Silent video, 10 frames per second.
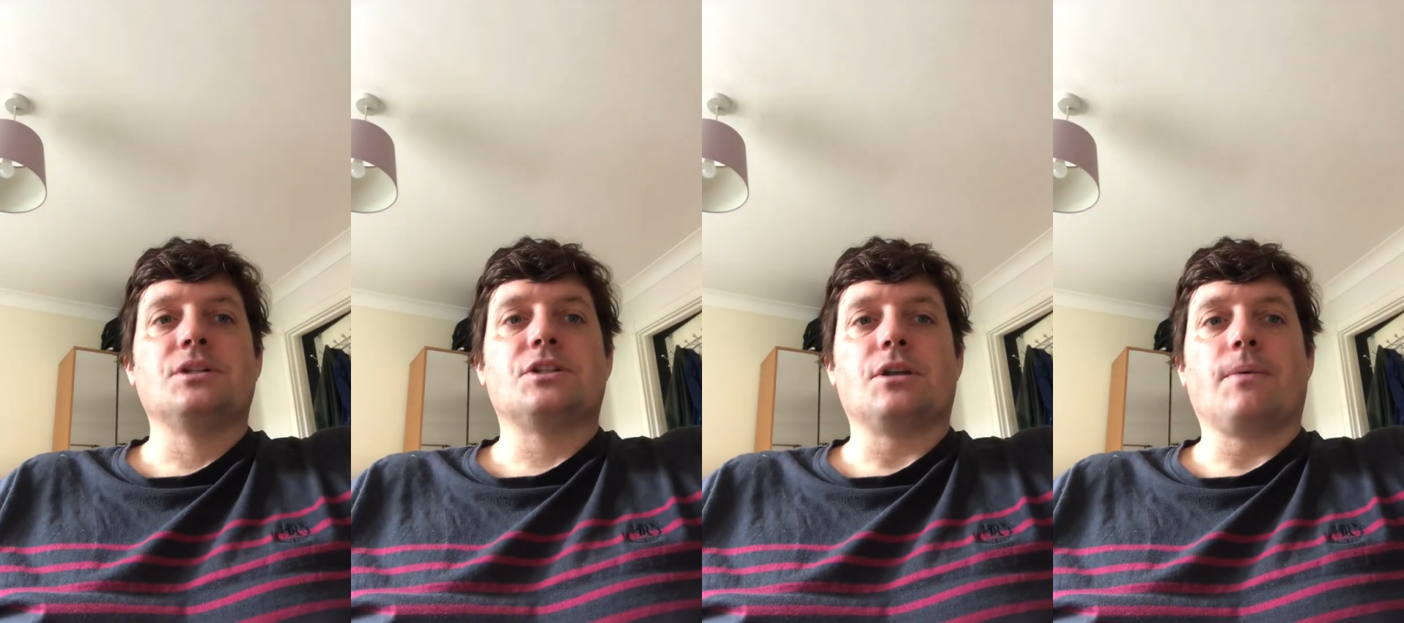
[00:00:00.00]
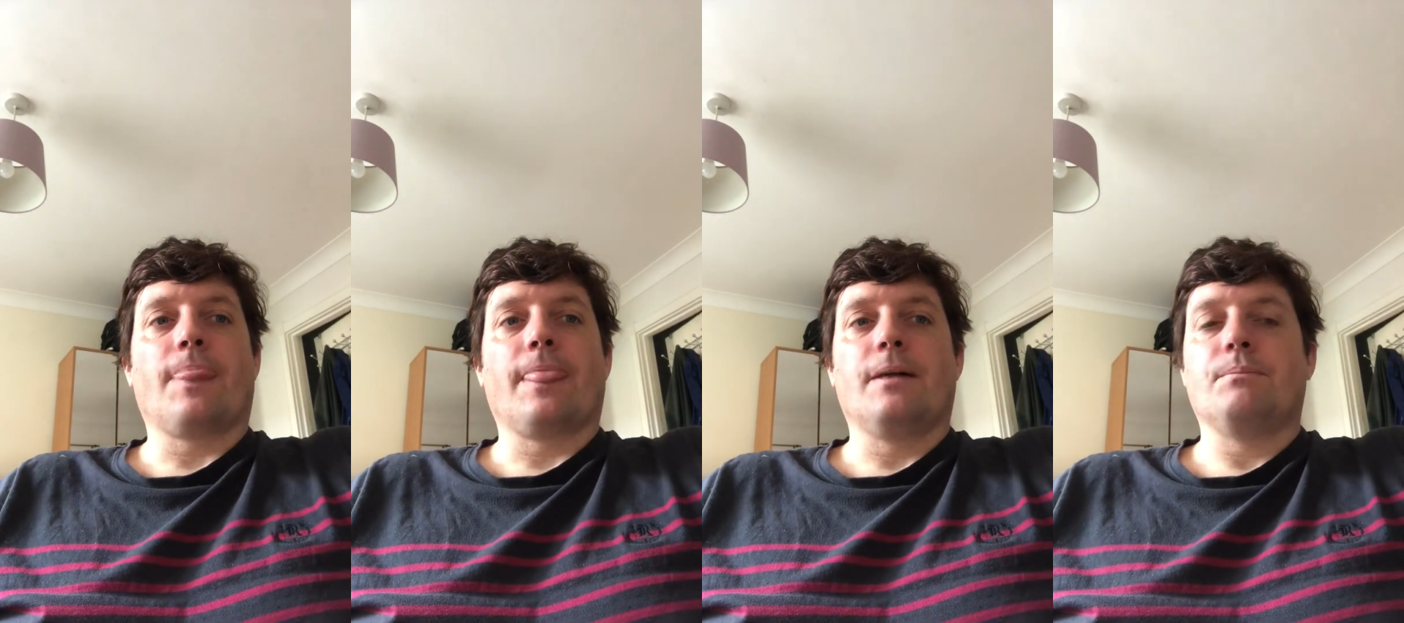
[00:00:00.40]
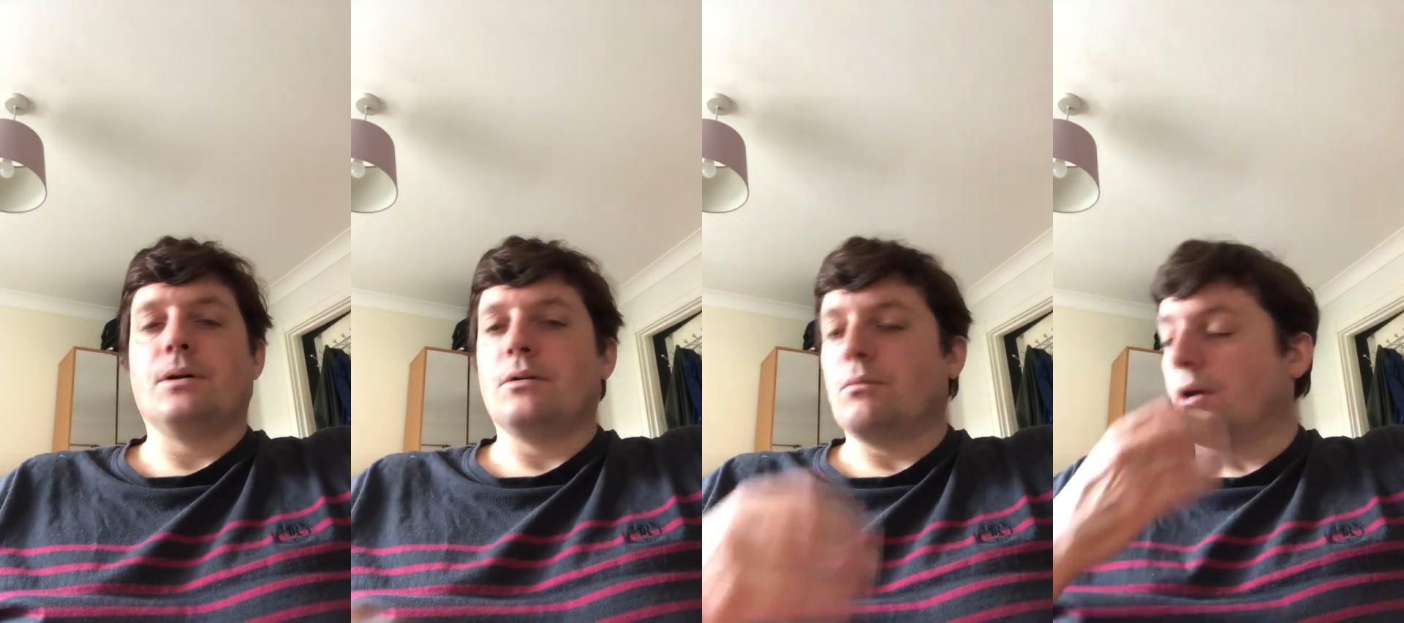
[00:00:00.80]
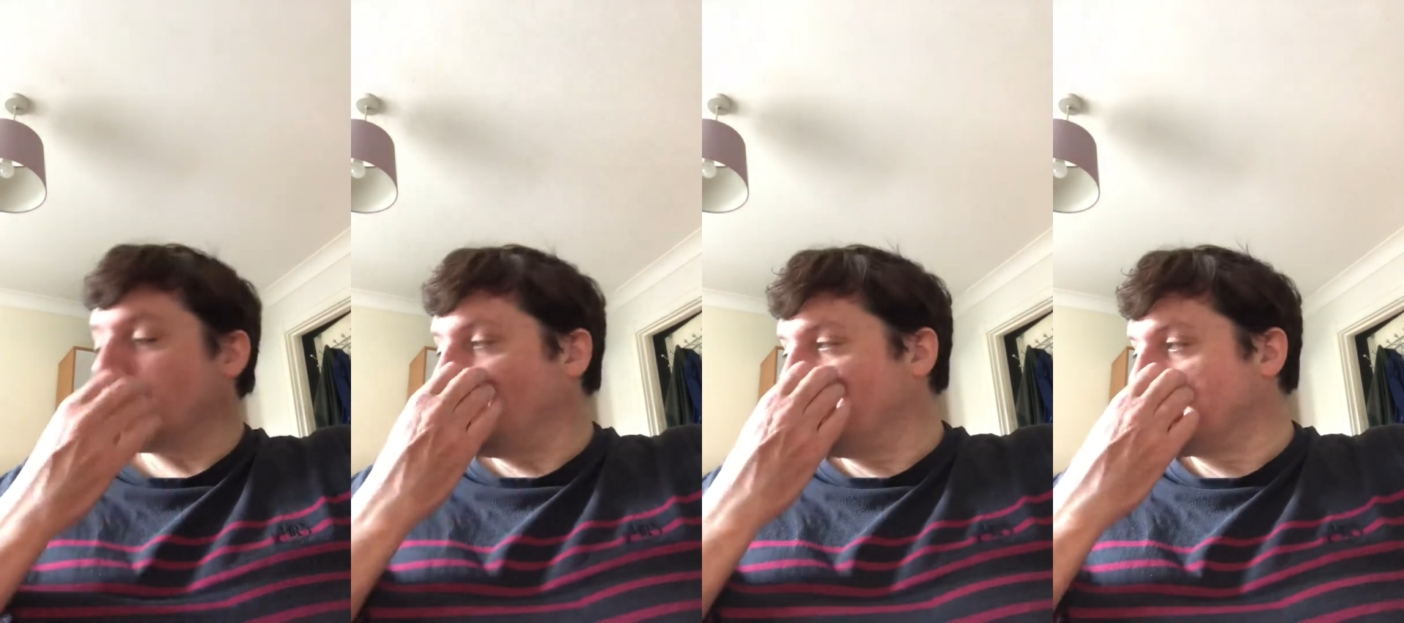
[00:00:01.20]
So, but what
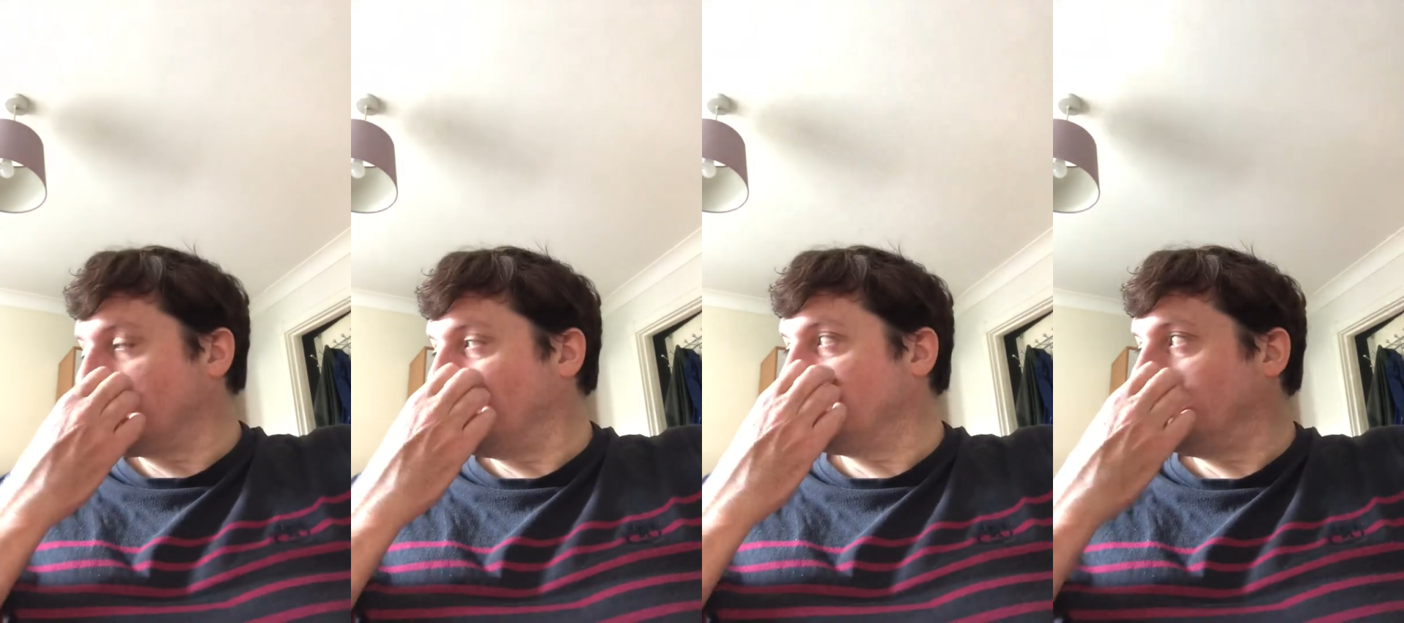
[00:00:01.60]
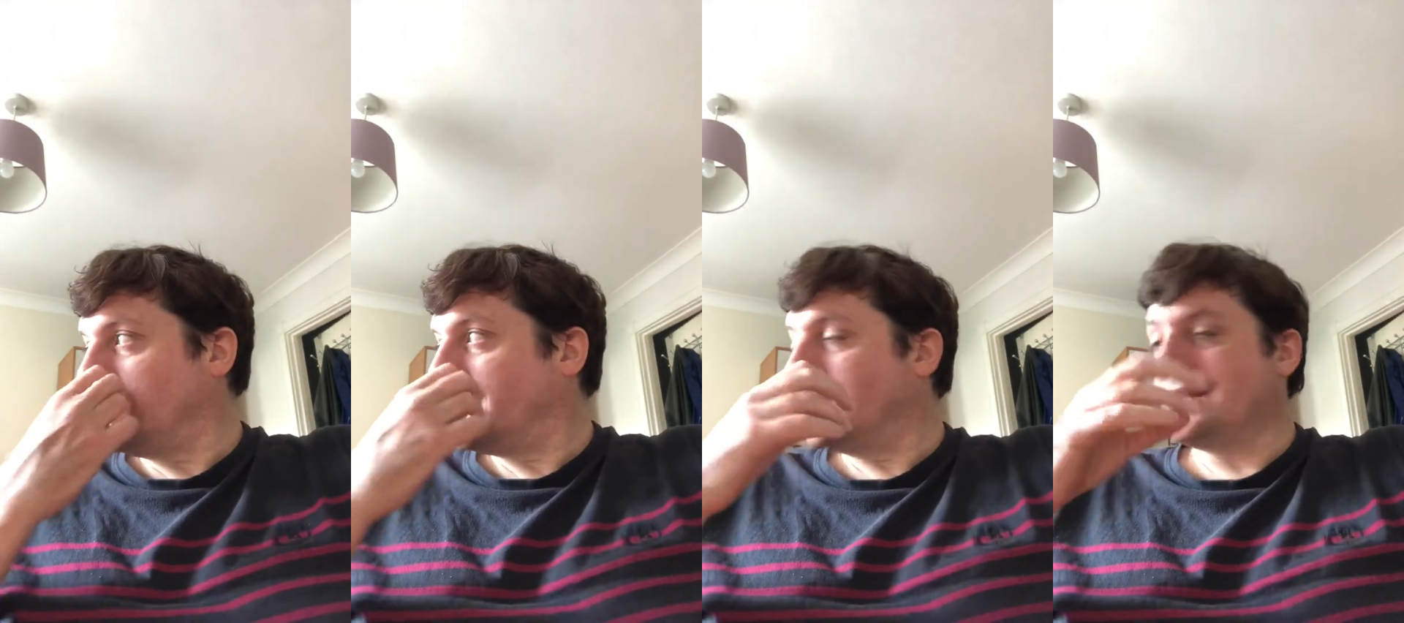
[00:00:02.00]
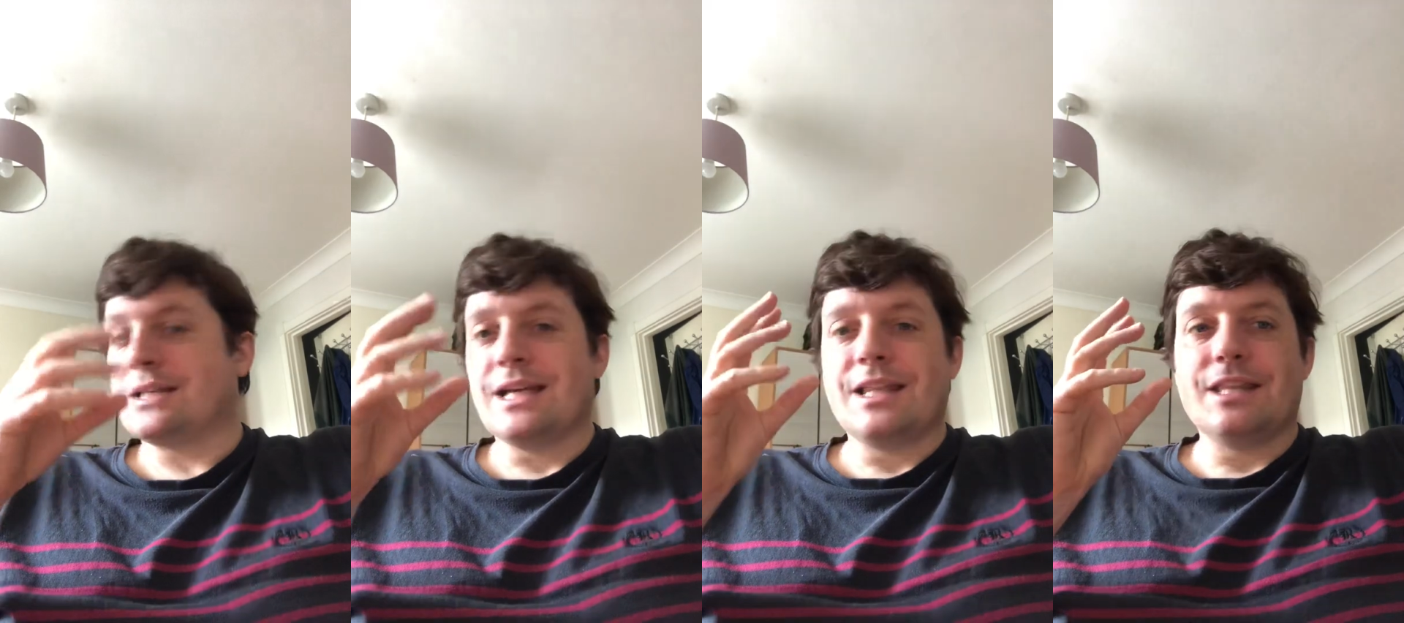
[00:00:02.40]
was crucial here is